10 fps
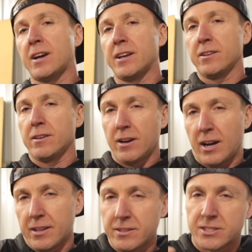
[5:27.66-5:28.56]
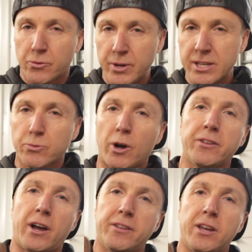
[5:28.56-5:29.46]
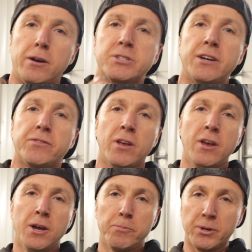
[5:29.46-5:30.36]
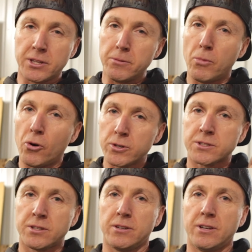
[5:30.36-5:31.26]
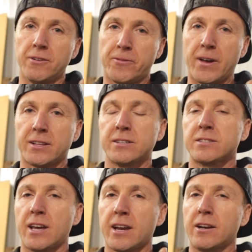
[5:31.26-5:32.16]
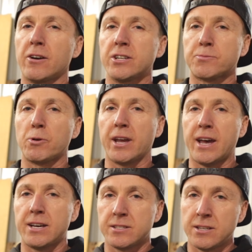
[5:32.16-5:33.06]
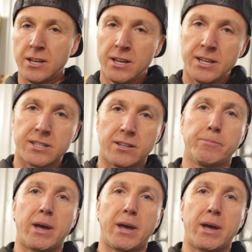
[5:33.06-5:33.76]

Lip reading: on the squeeze wall, on the upshift, but the most effect the secondary spring has is on the